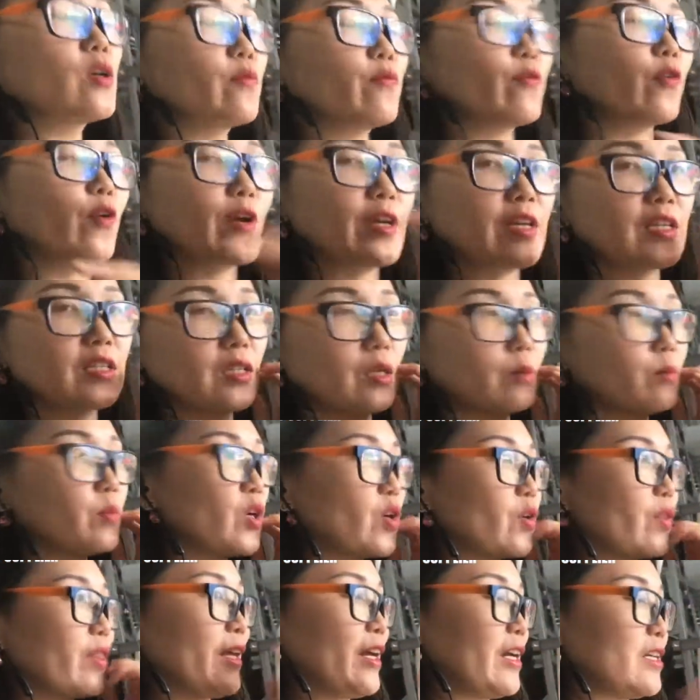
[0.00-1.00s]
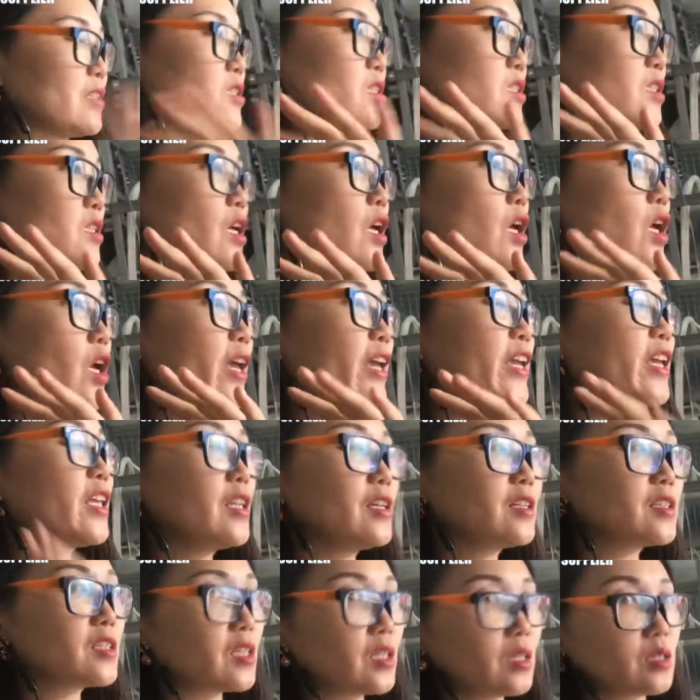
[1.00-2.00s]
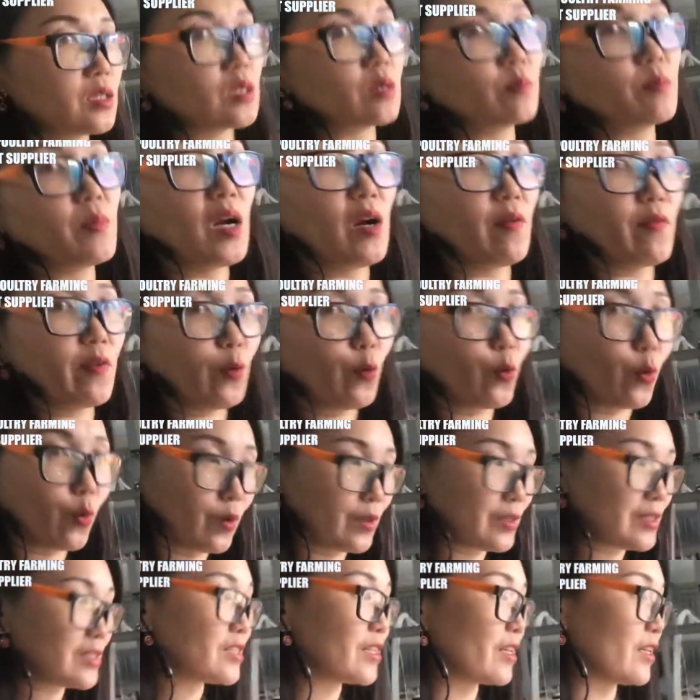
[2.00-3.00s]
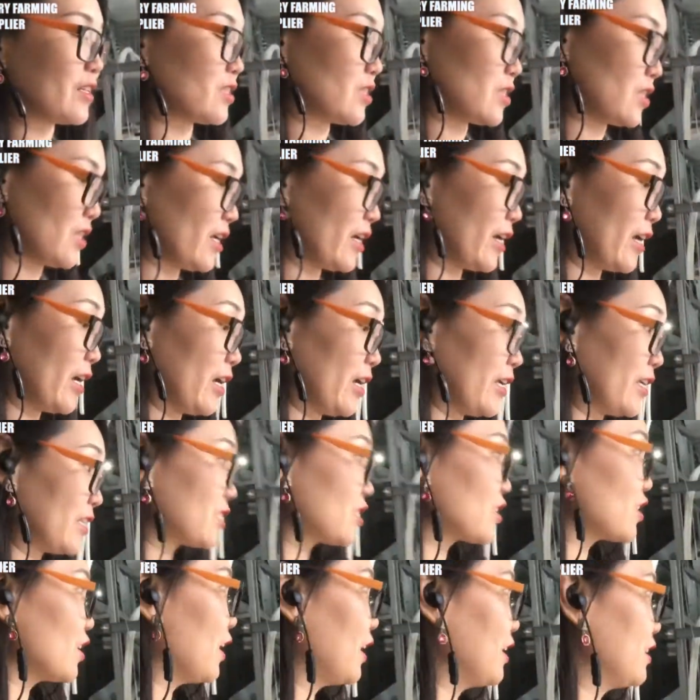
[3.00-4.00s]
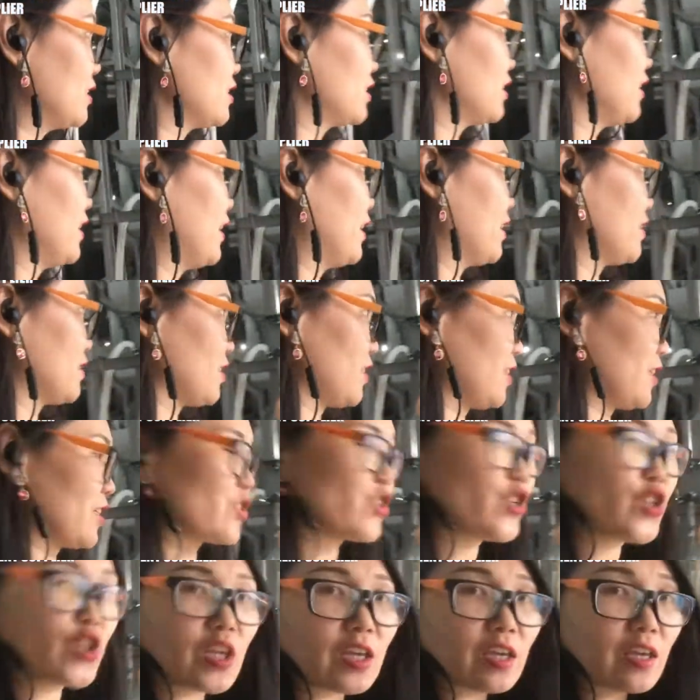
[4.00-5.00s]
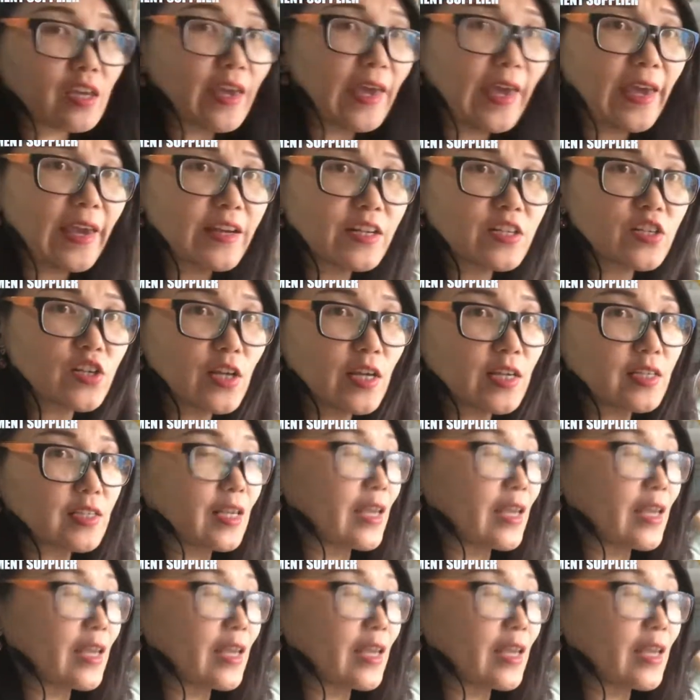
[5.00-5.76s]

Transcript: For example, that heating system of course is inside, and the chicken cage is